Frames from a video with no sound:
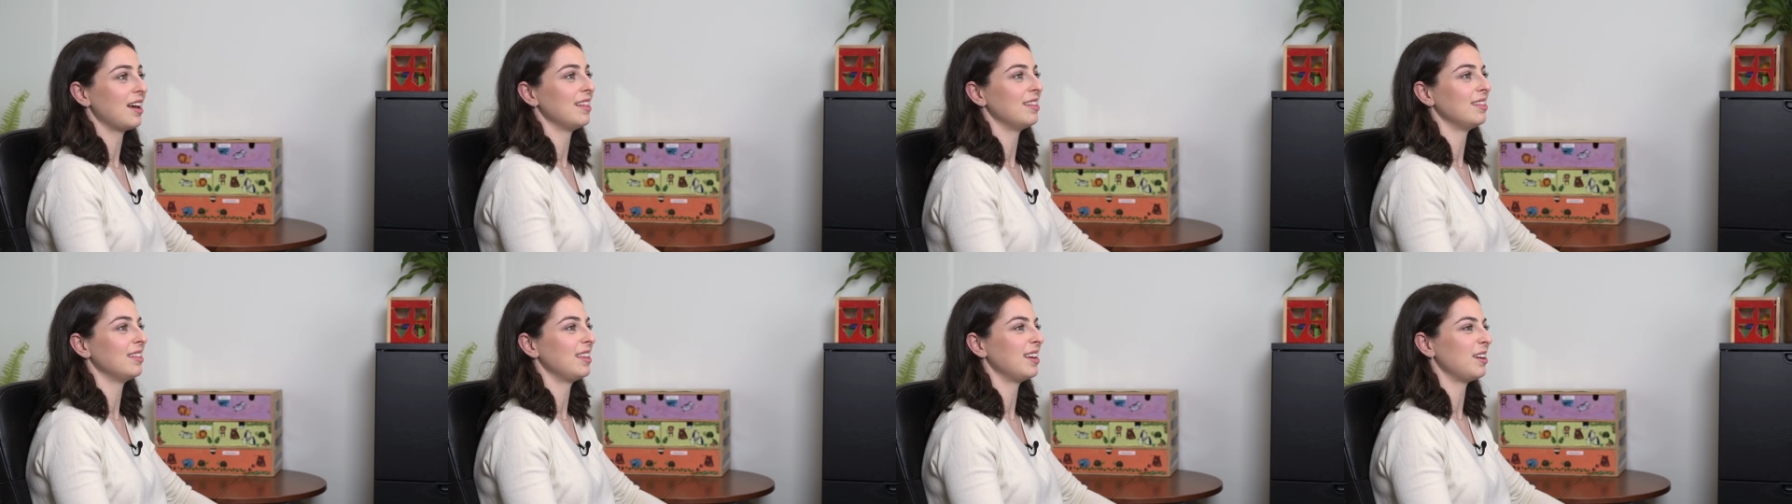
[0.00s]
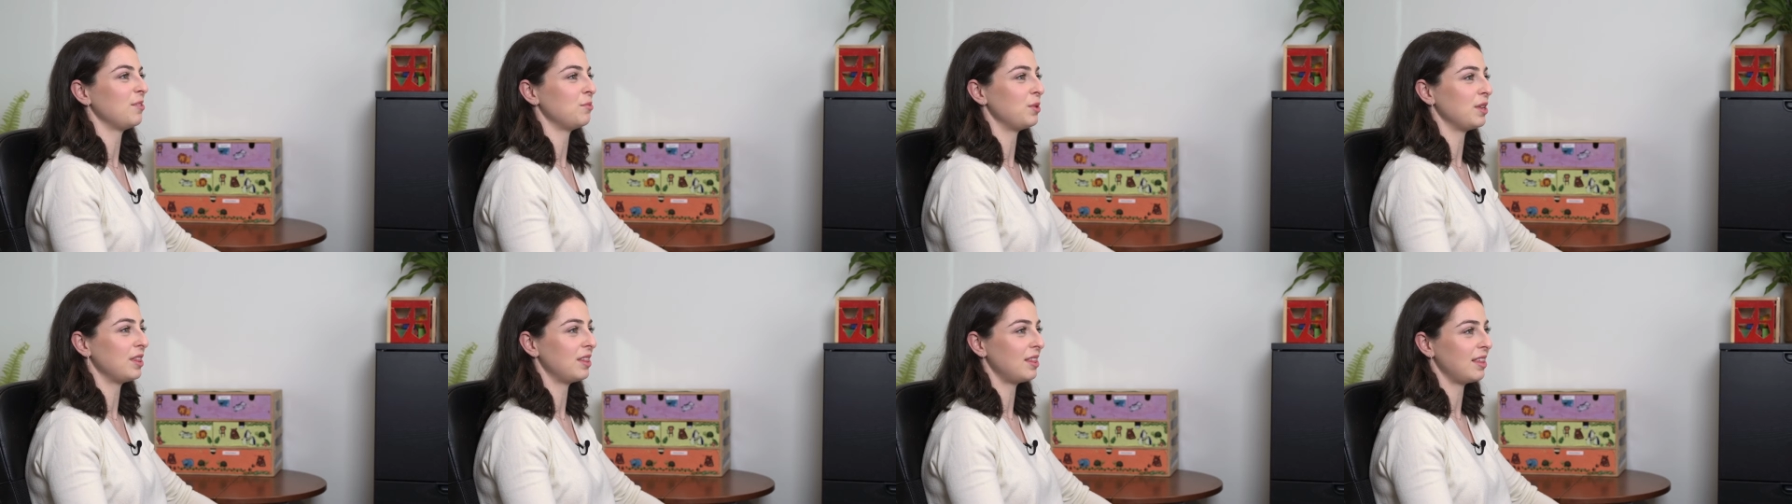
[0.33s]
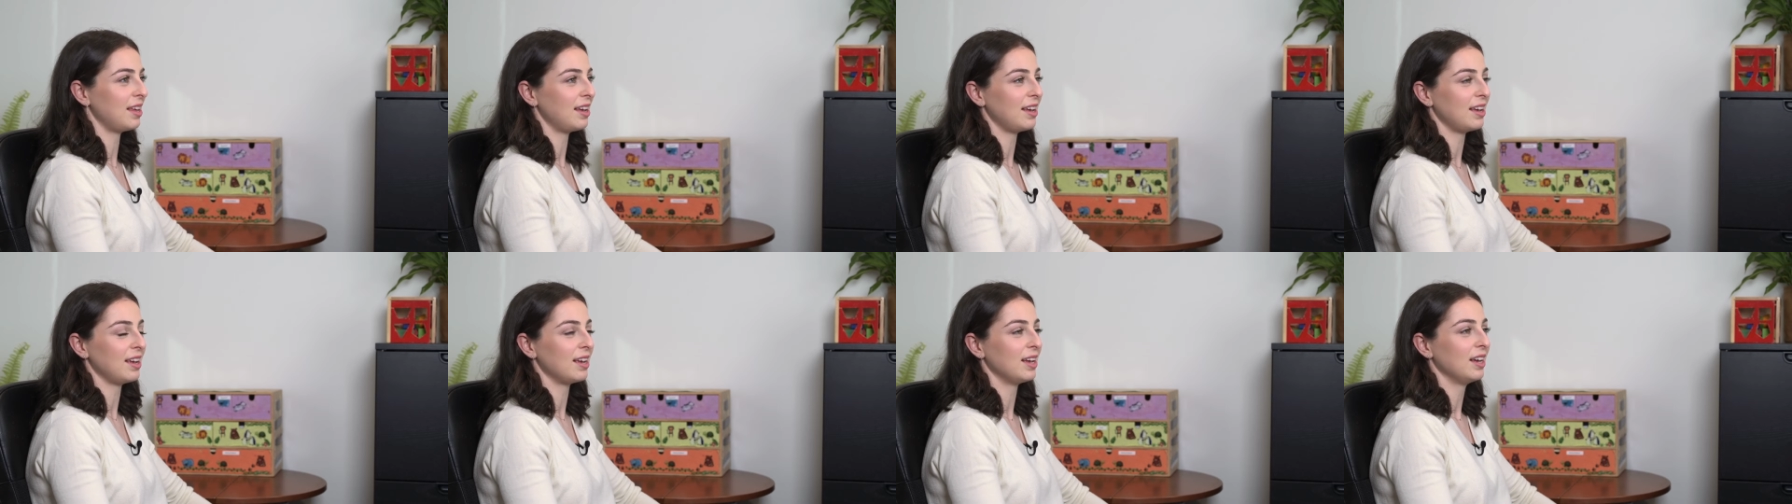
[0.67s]
and they're with
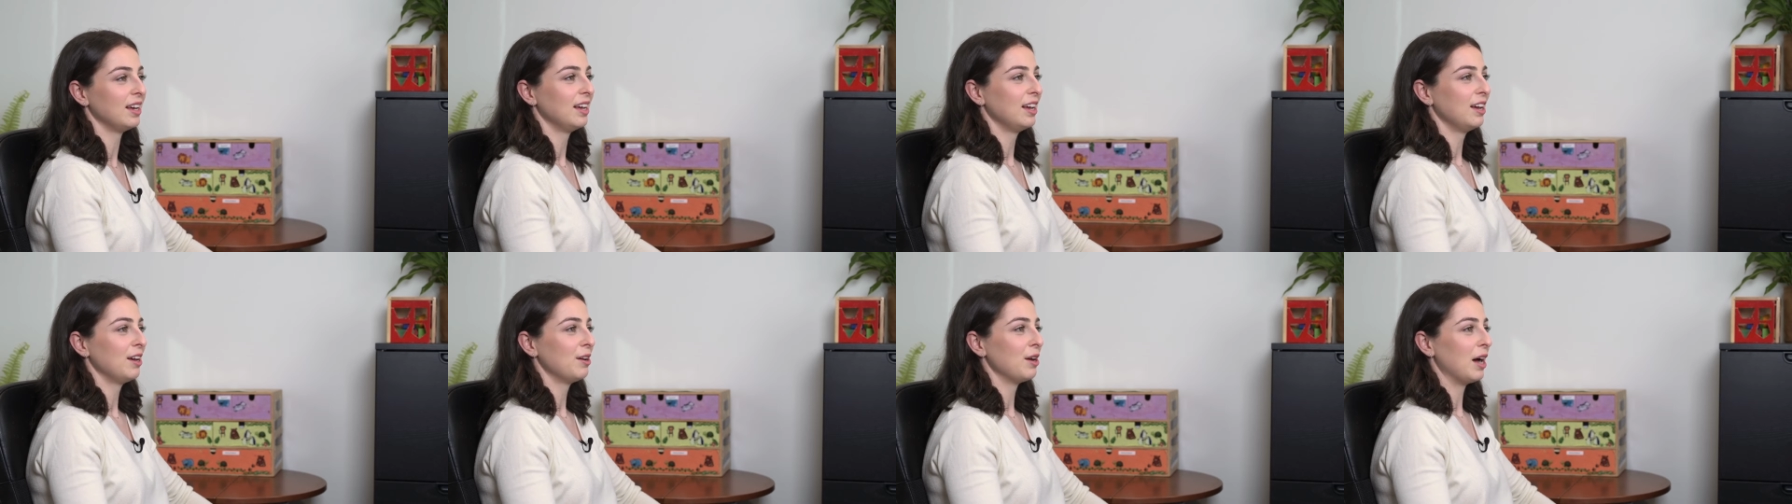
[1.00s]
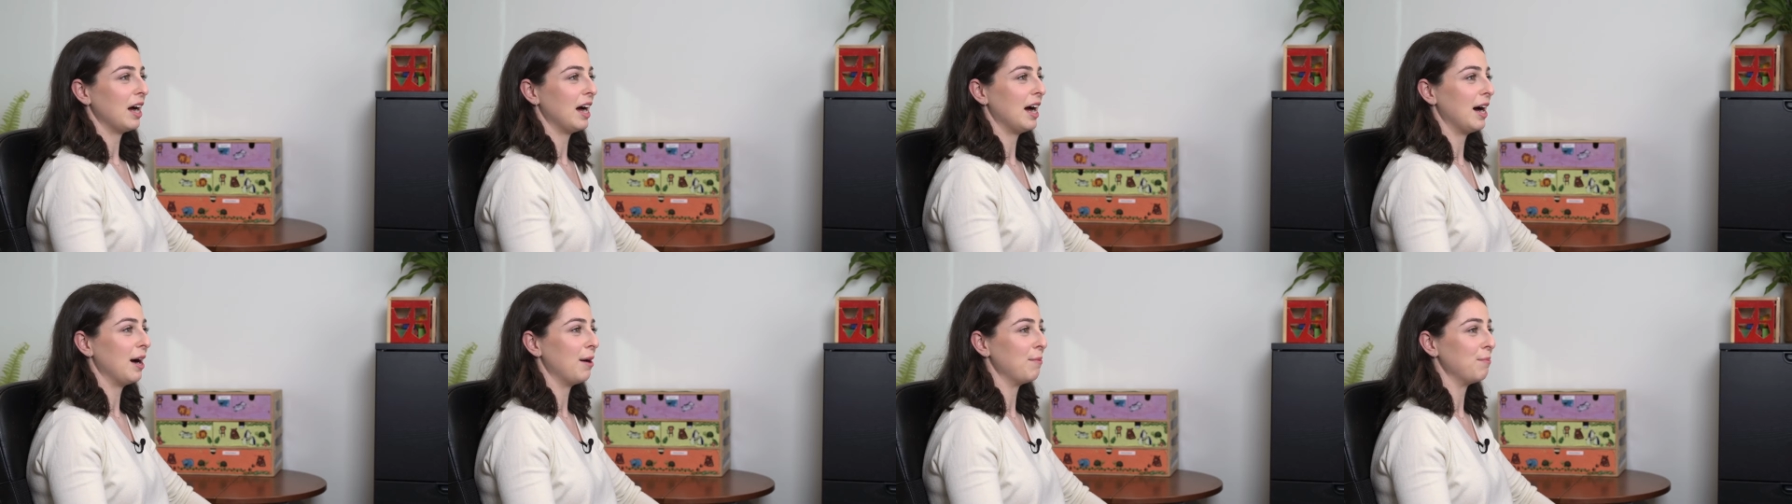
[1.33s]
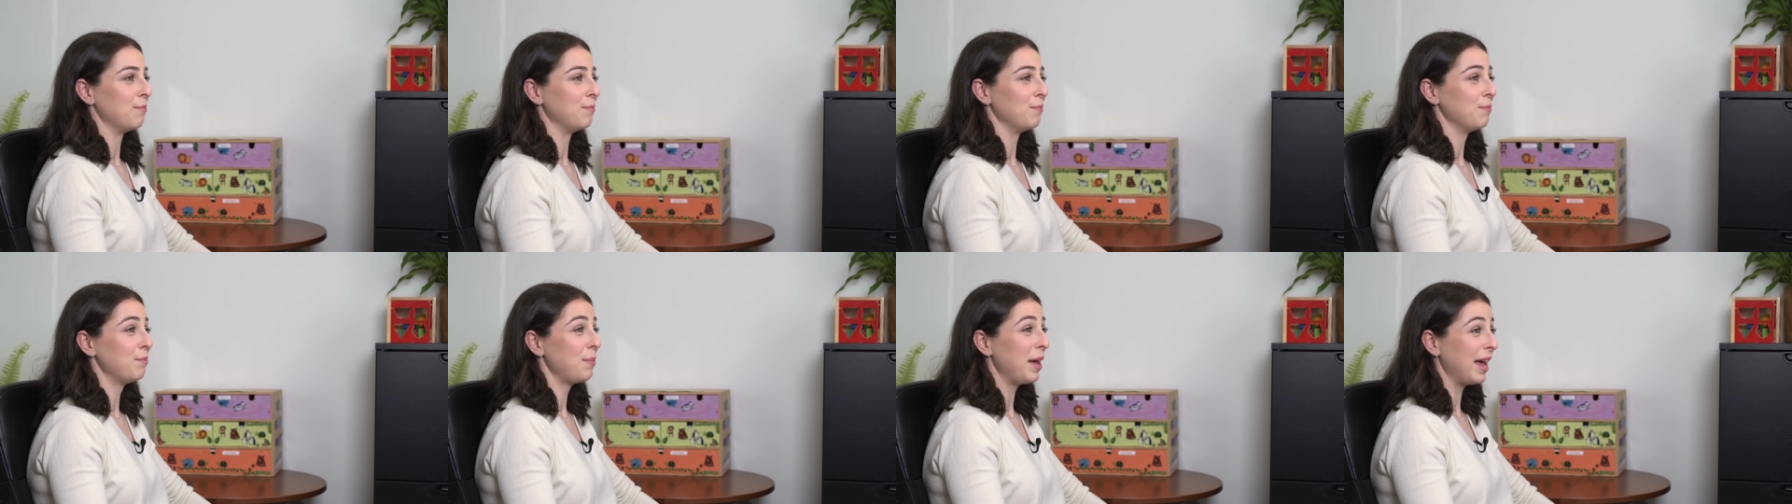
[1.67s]
their
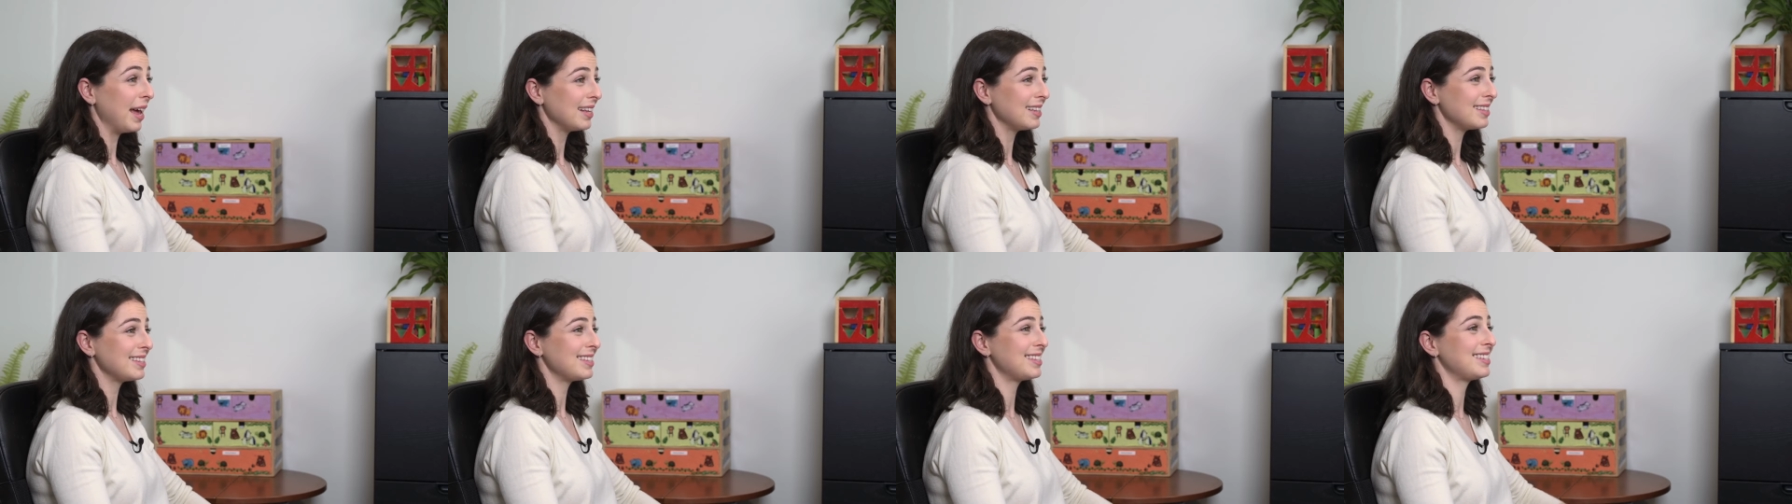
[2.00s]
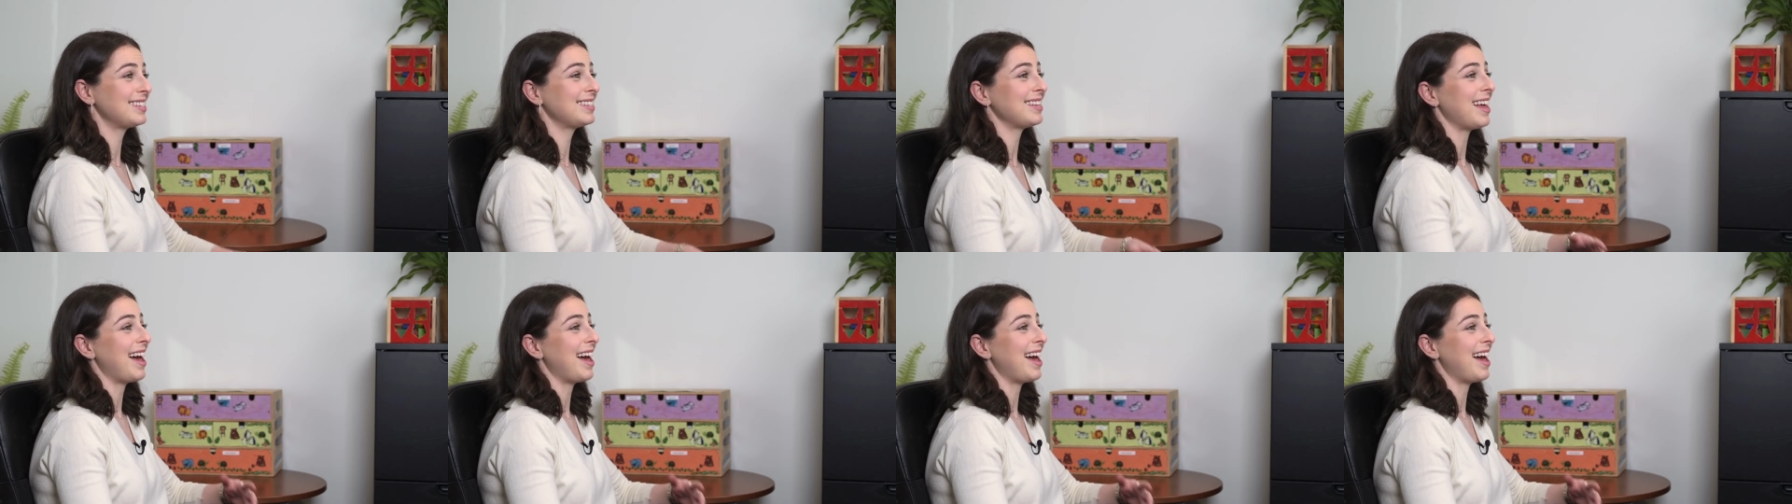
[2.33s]
pets